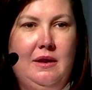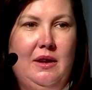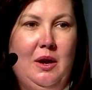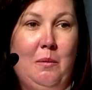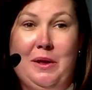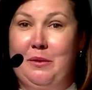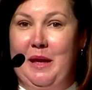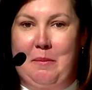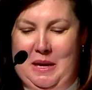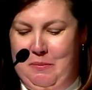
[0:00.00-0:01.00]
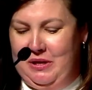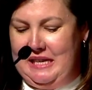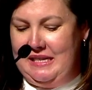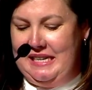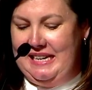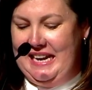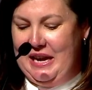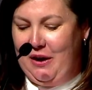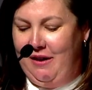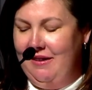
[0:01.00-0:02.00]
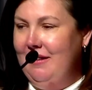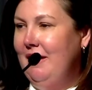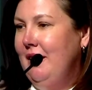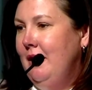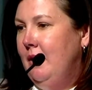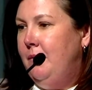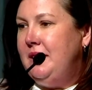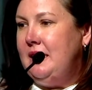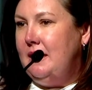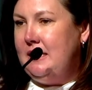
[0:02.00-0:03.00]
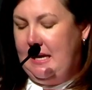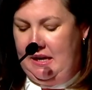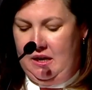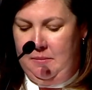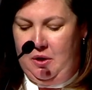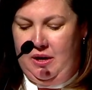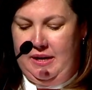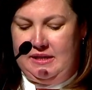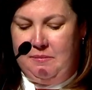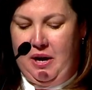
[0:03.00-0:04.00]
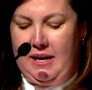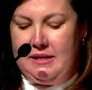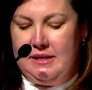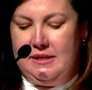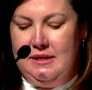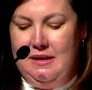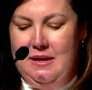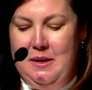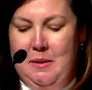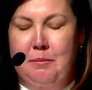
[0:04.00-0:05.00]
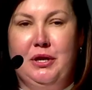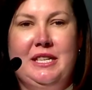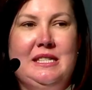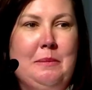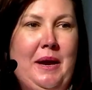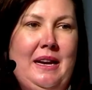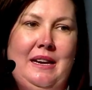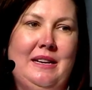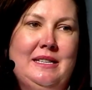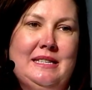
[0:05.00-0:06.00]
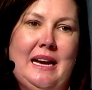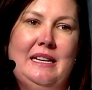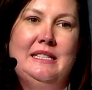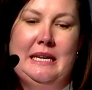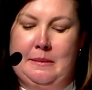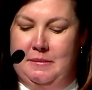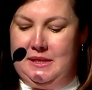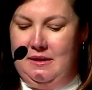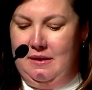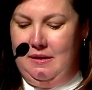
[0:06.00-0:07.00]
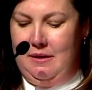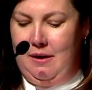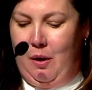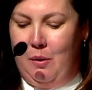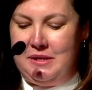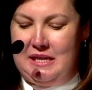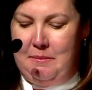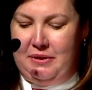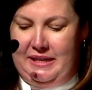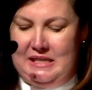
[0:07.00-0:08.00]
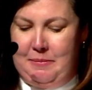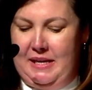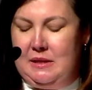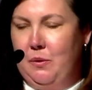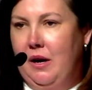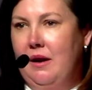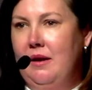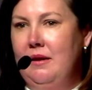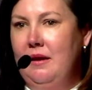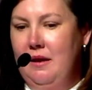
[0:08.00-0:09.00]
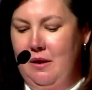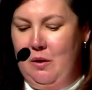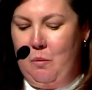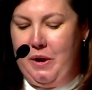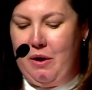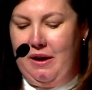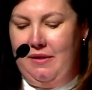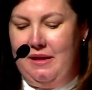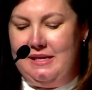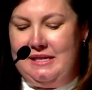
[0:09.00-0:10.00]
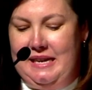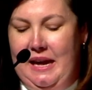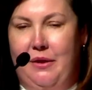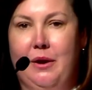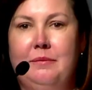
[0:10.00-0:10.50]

whether that be presenting here, facilitating communities of practice, participating in design teams, hosting place-based work. We are in this together.